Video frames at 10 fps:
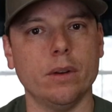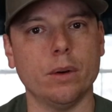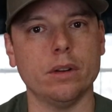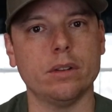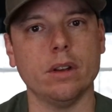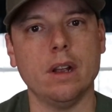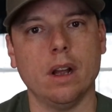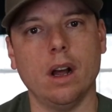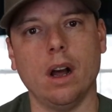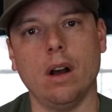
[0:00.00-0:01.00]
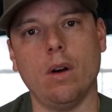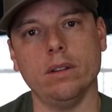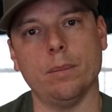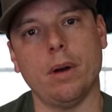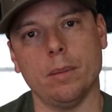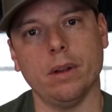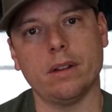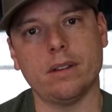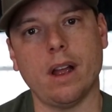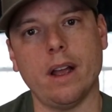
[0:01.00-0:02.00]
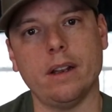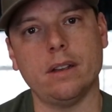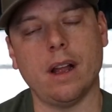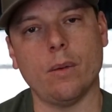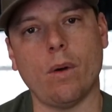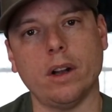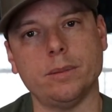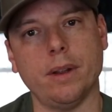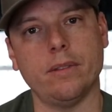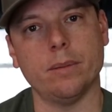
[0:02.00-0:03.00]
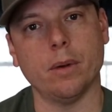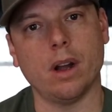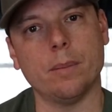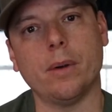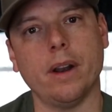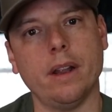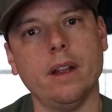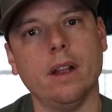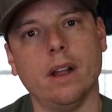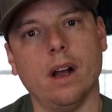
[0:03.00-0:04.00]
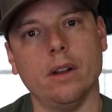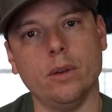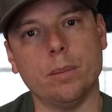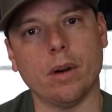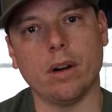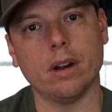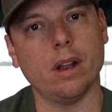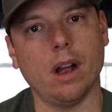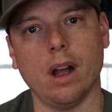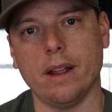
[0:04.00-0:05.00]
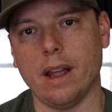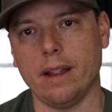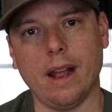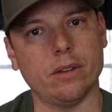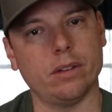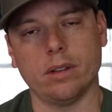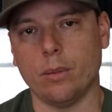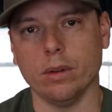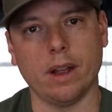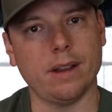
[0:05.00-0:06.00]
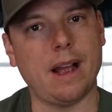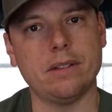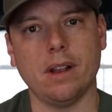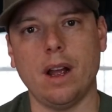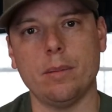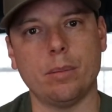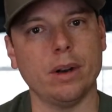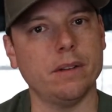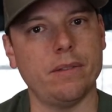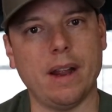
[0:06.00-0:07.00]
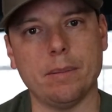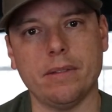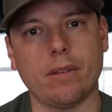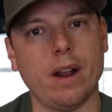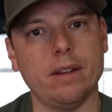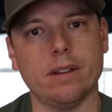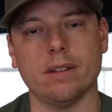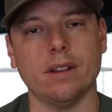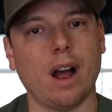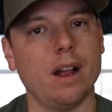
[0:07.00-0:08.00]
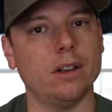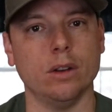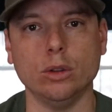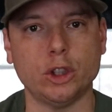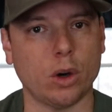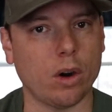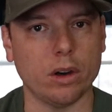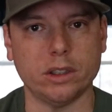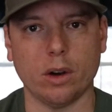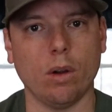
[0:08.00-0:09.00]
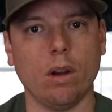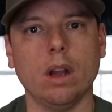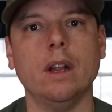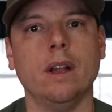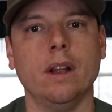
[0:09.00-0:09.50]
viewers uh, on the public side that watch me from Montgomery, uh, Newburgh. Uh, yes, like last time, bring the family, friends. It's not no charge at all.